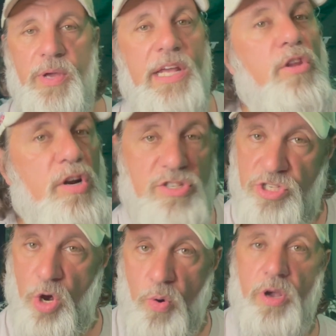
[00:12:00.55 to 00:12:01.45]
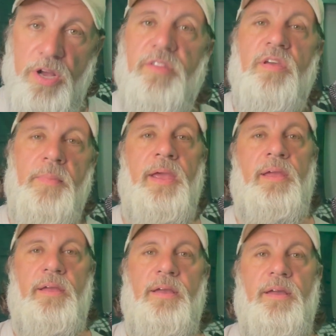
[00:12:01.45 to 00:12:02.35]
He looked so good to me
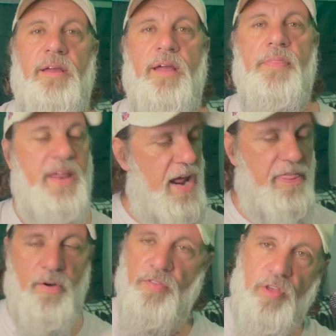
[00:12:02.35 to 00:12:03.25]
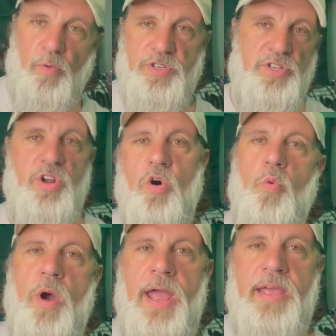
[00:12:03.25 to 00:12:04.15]
that I thought there was no
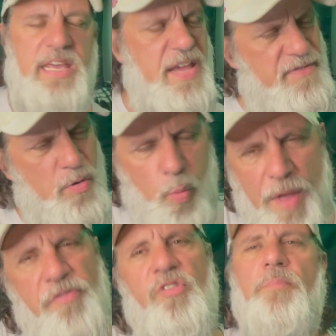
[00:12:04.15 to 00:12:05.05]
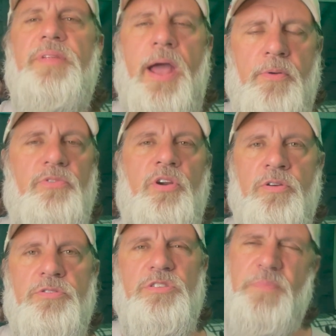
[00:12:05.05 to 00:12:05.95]
way, even with some
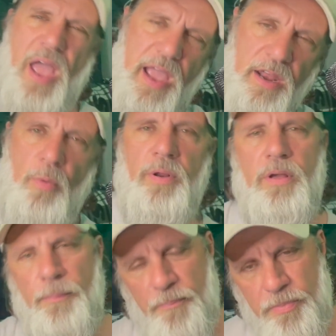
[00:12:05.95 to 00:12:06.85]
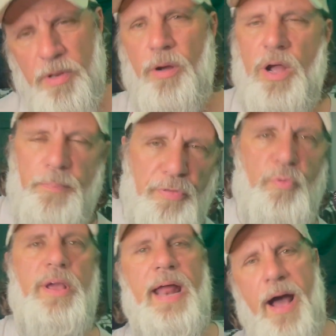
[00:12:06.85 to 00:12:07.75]
downturns, may you know would come you know a couple
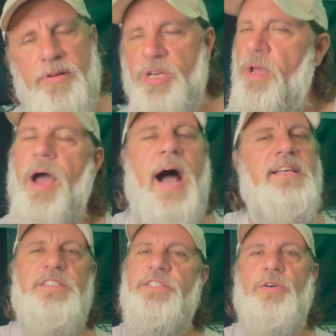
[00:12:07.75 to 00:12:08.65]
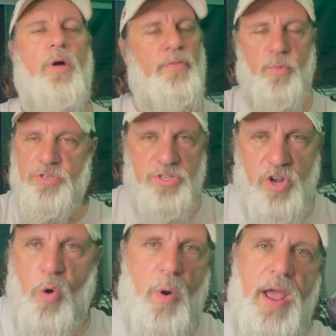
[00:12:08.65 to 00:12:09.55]
three and outs. I still there was
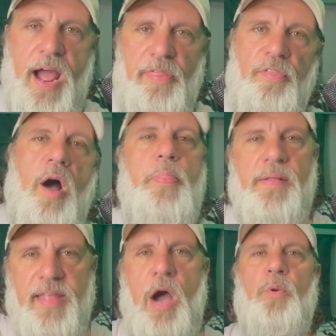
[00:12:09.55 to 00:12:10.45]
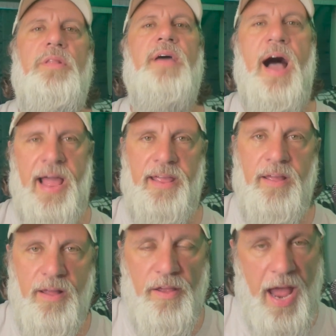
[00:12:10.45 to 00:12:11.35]
no way I thought that that would die
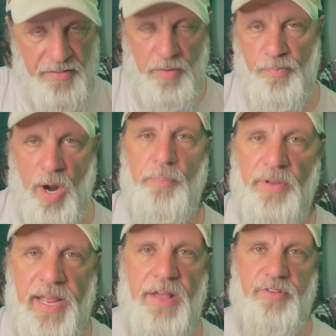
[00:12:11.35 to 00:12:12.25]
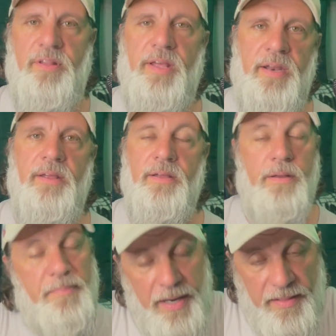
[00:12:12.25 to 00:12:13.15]
as abruptly as it did,
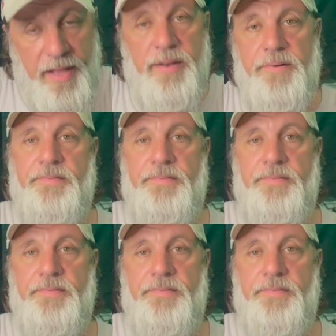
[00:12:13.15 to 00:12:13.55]
but it did.